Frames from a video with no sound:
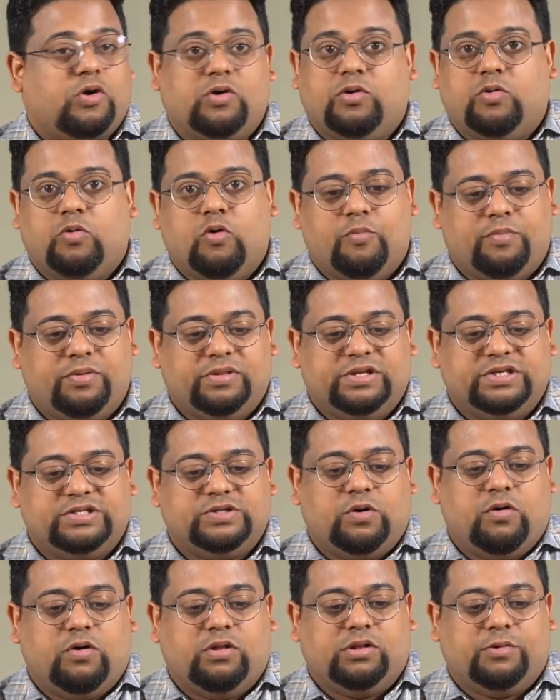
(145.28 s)
going to open this
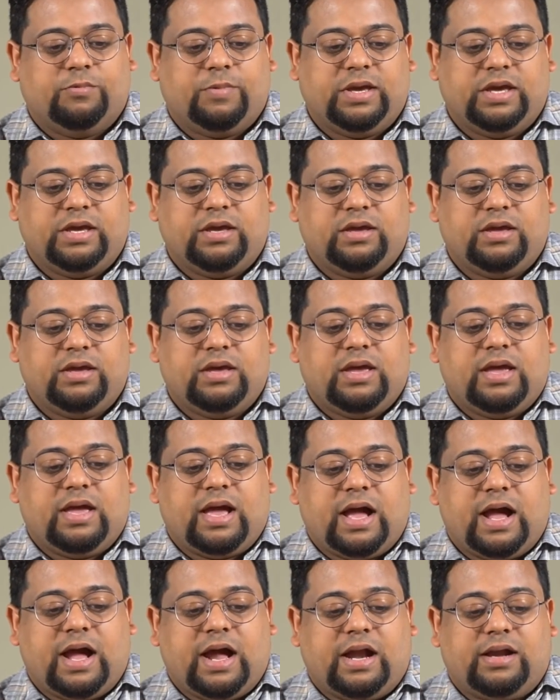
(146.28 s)
all the way,
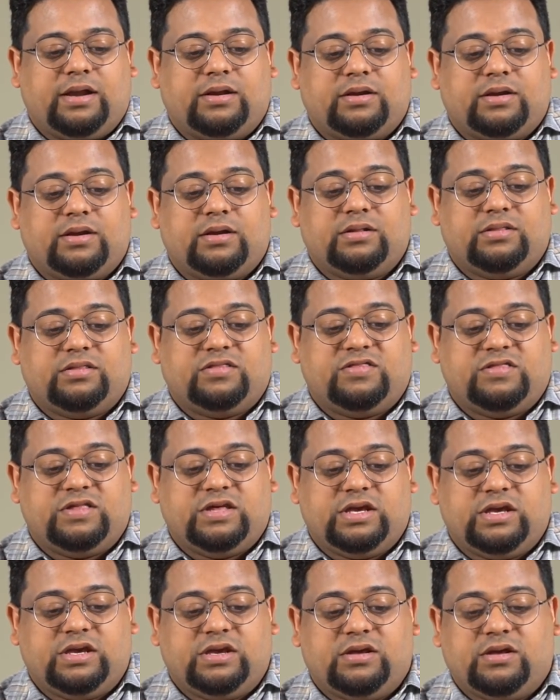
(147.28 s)
and
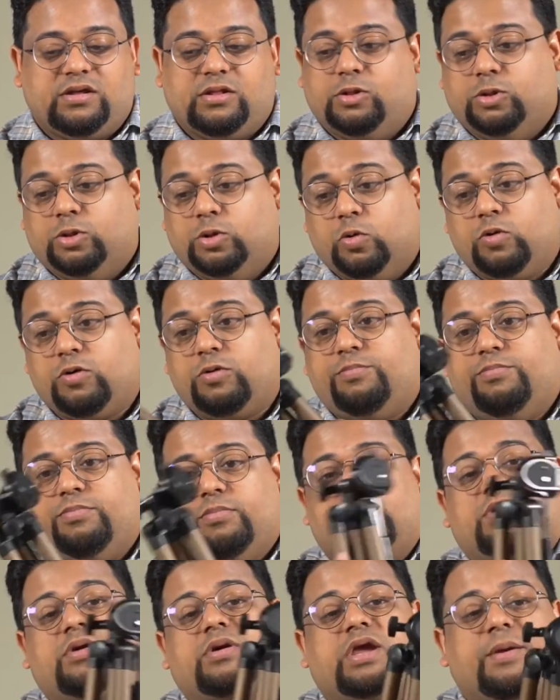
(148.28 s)
the
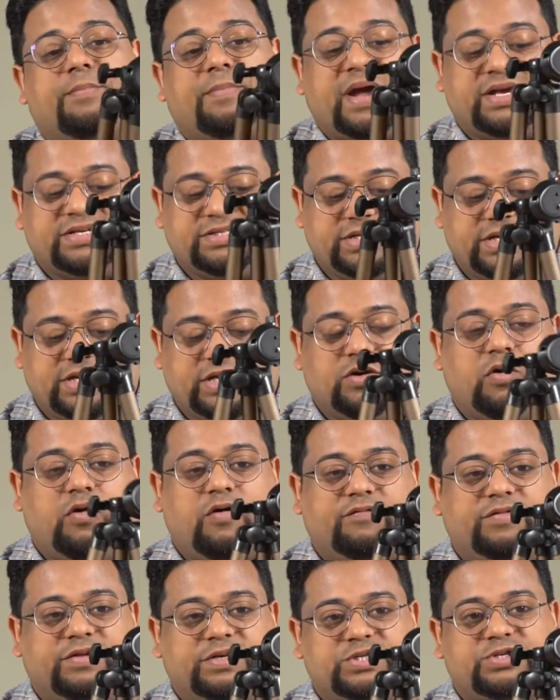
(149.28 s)
load capacity
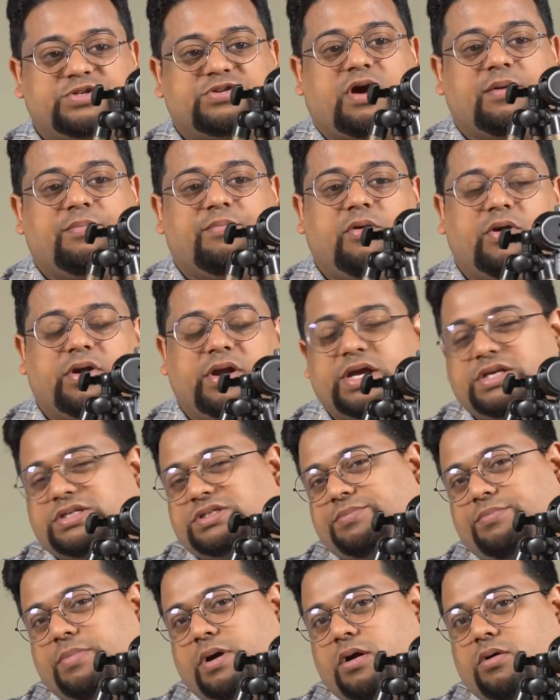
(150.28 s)
of this tripod
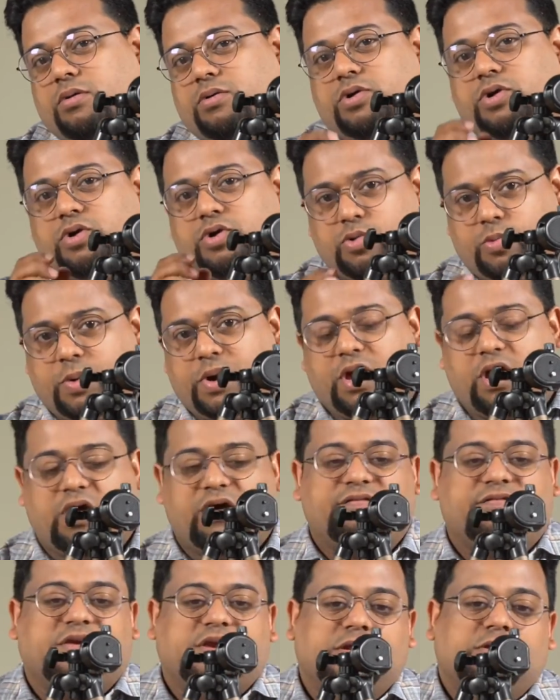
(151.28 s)
is about
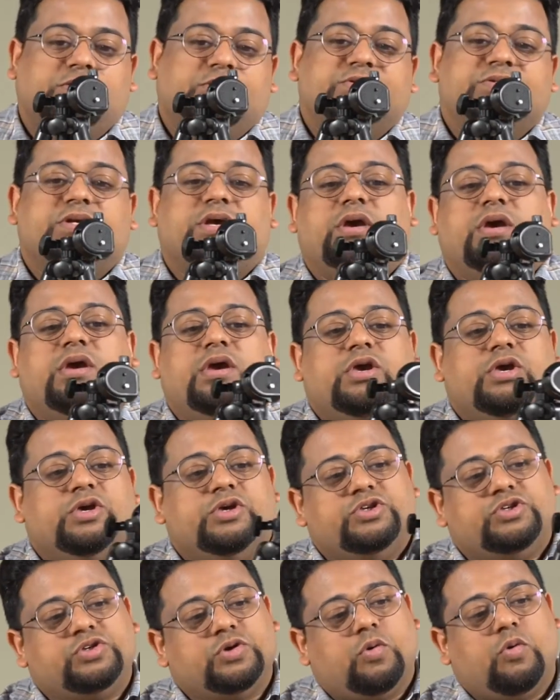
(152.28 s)
2.5 kilos.
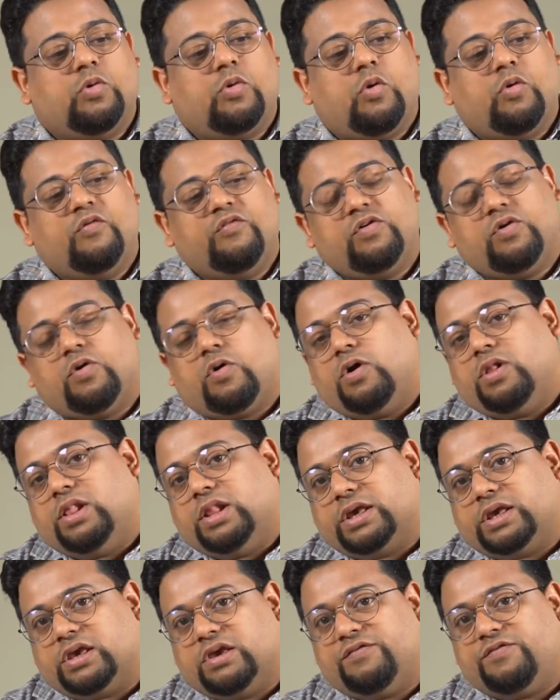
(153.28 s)
So overall,
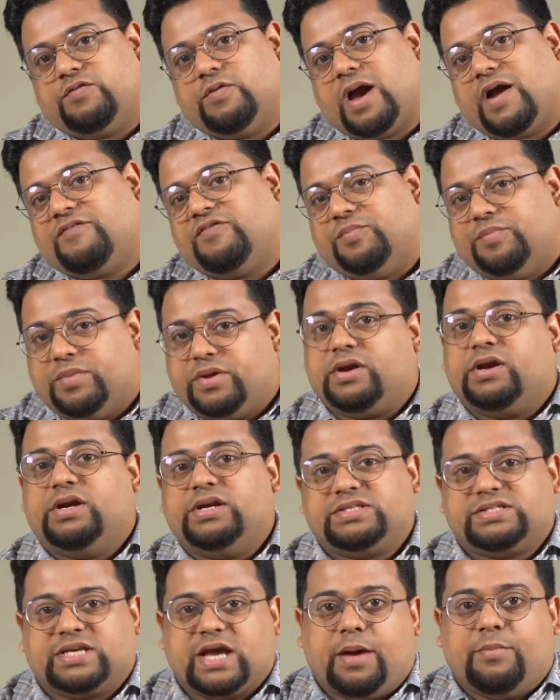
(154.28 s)
like if you have a
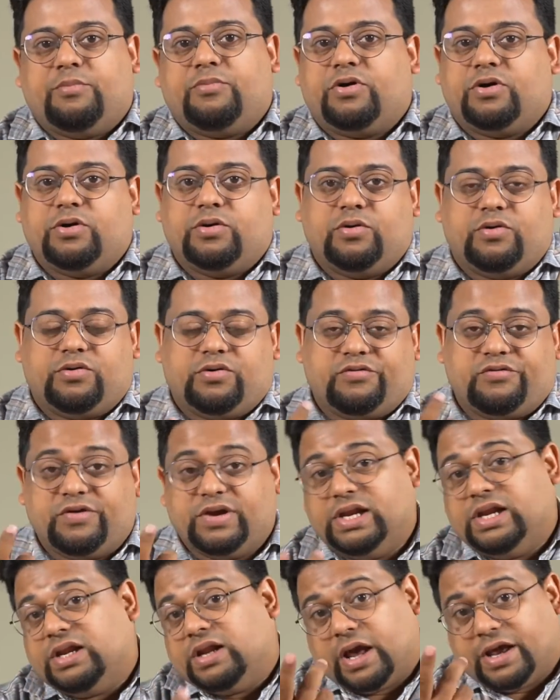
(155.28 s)
mirrorless camera or a
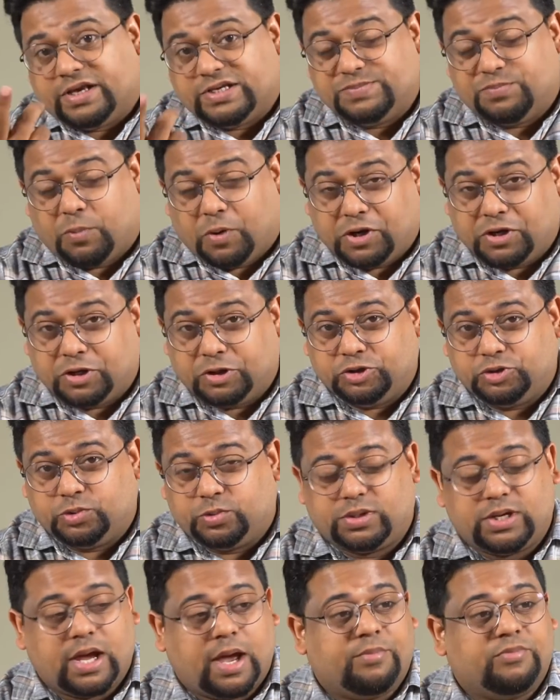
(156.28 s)
really nice point and
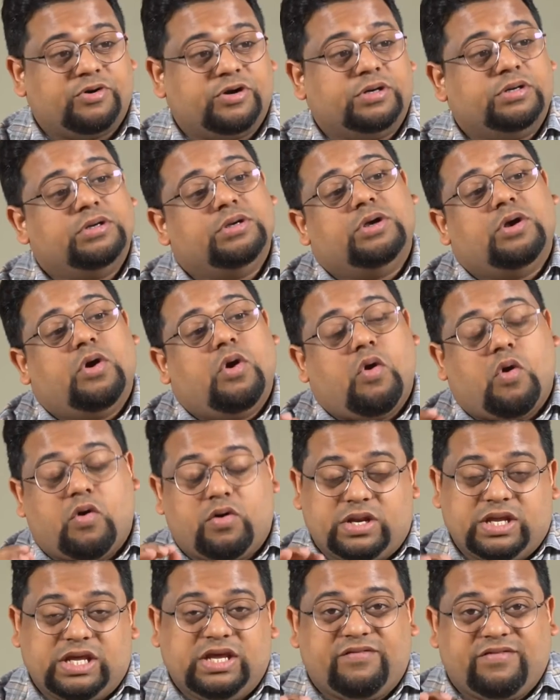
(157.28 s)
shoot camera,
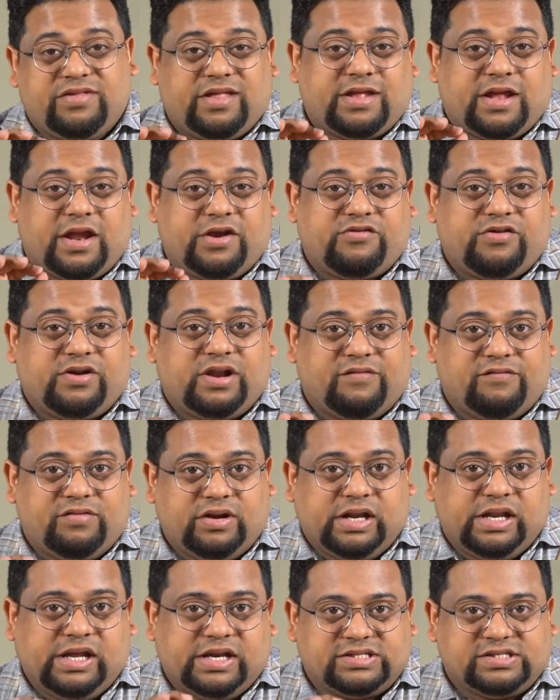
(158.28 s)
or even an entry-level
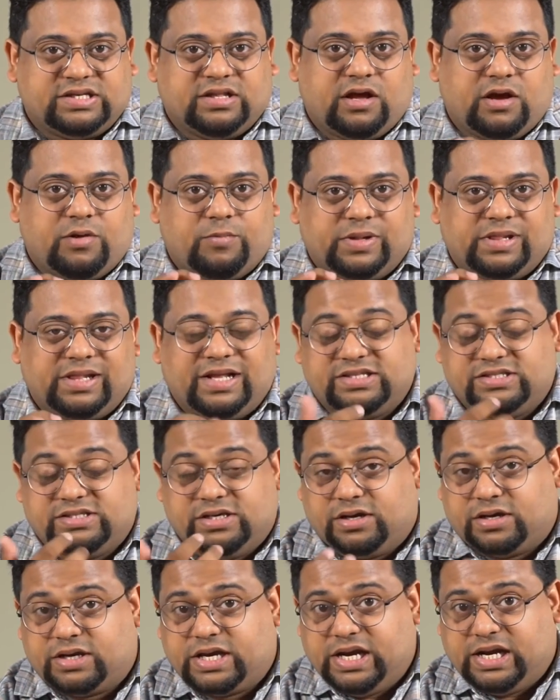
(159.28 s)
DSLR with, let's
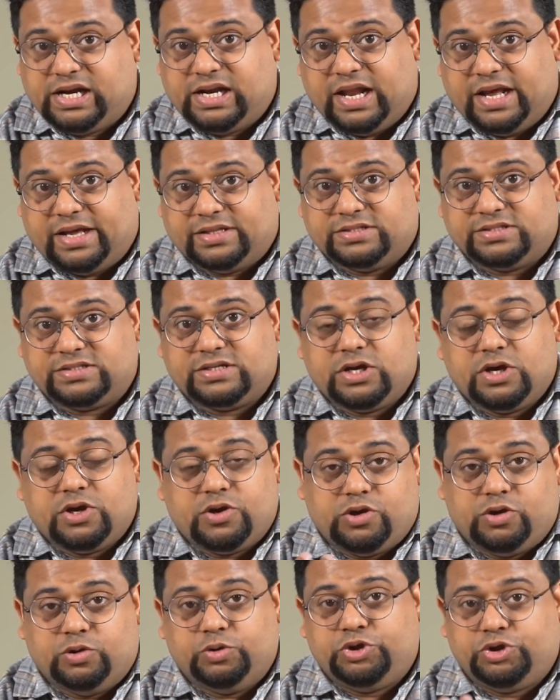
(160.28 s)
say, a kit lens,
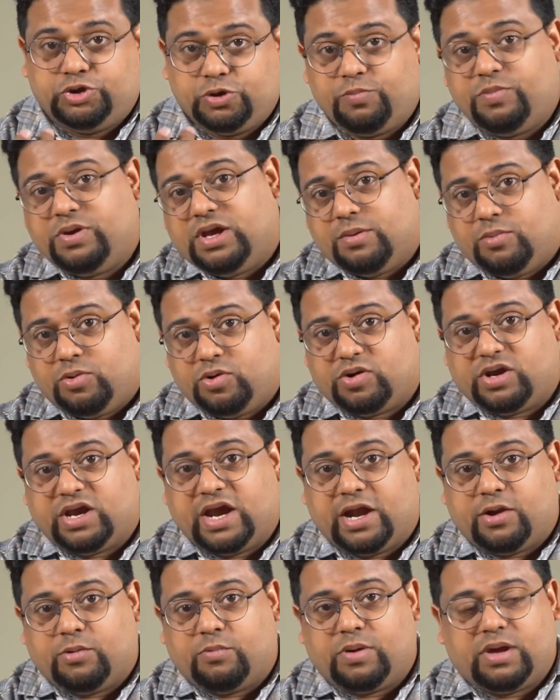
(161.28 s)
you should be able to
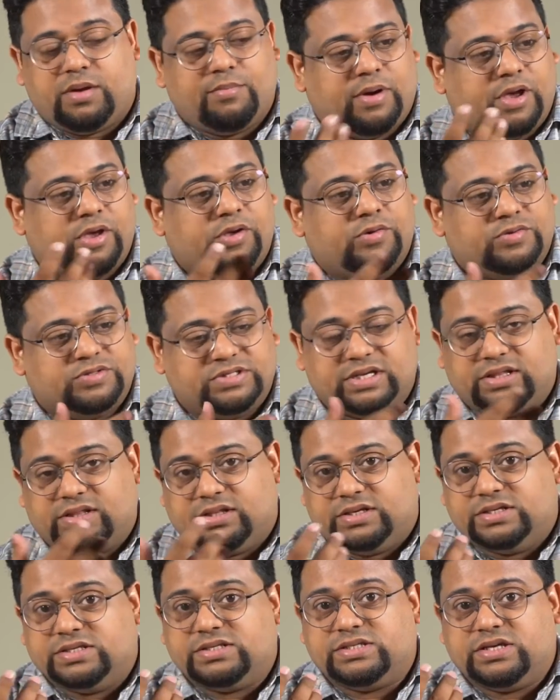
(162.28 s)
get away by using
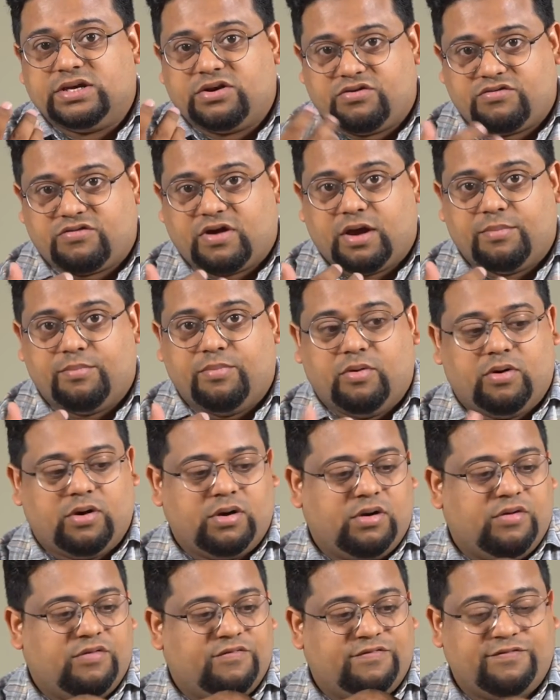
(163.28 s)
this
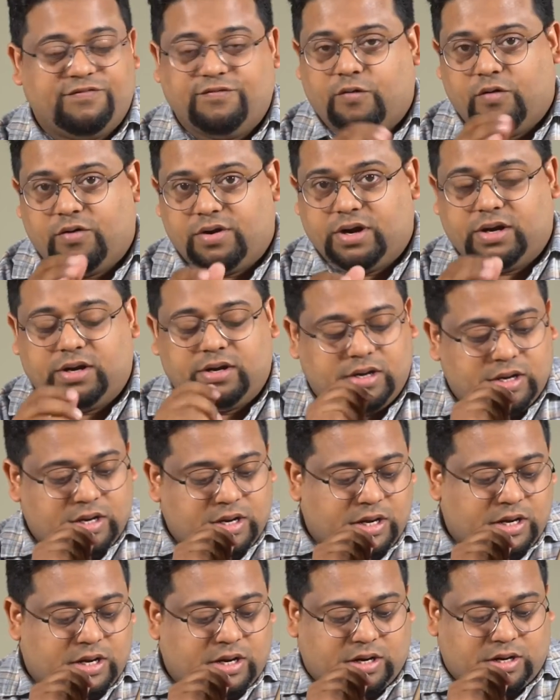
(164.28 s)
tripod for it.
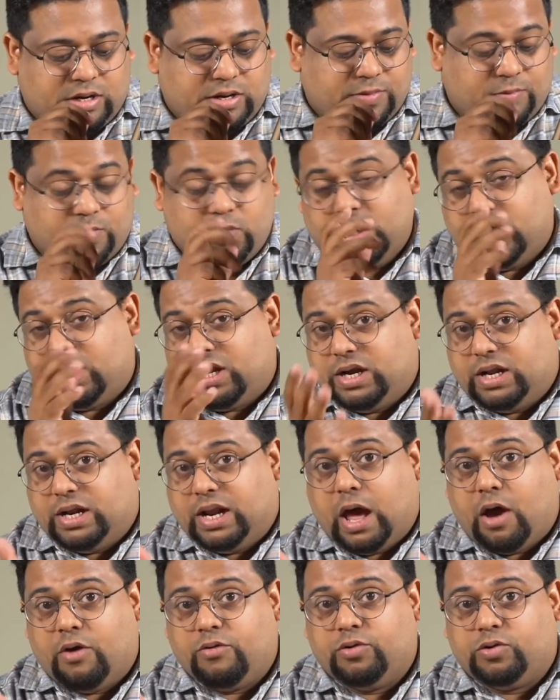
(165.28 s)
It'll
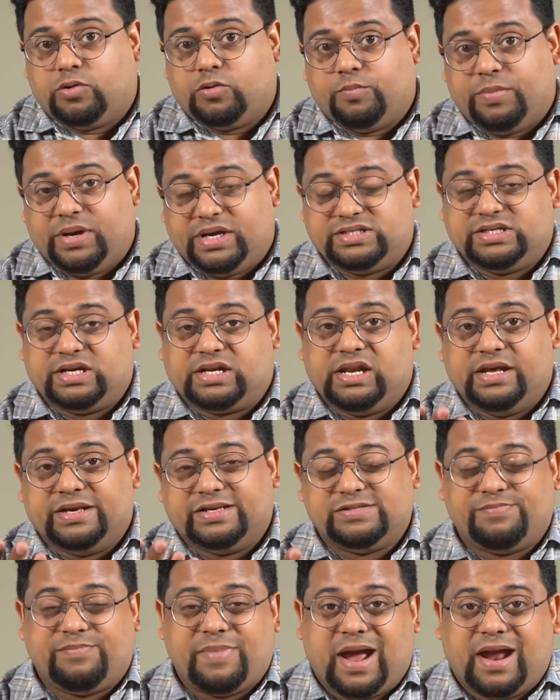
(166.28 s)
allow you to basically
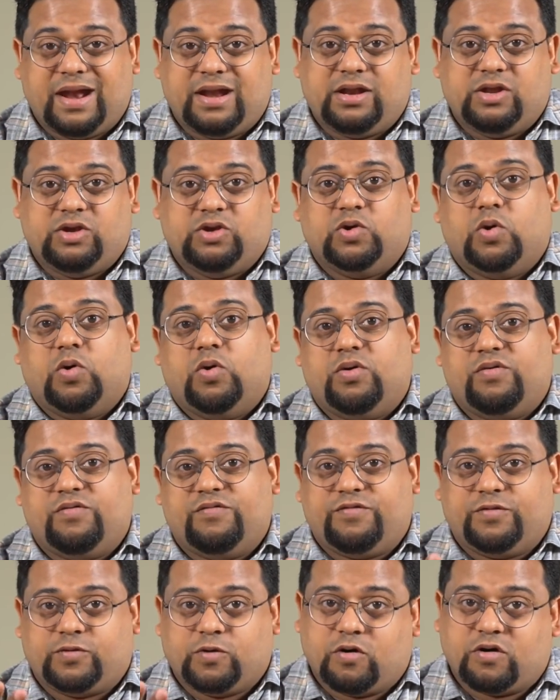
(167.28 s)
expand your
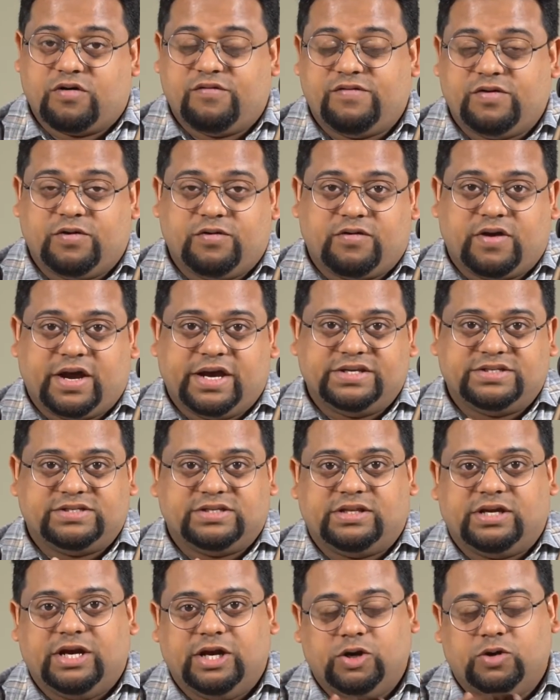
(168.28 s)
photography
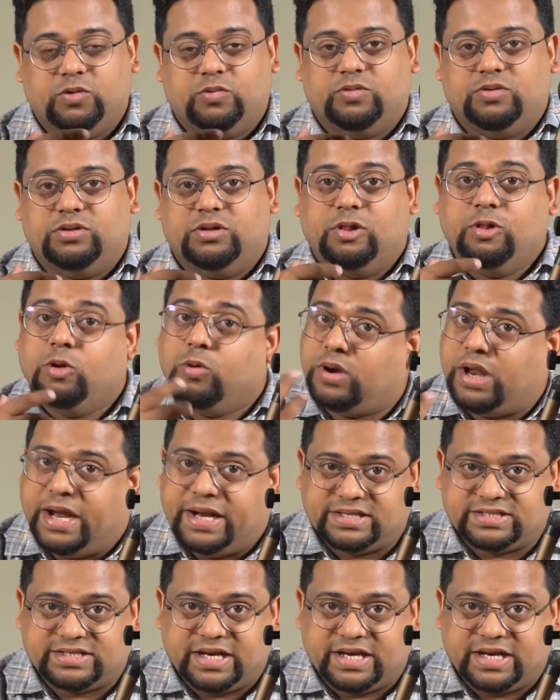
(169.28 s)
horizon into the low light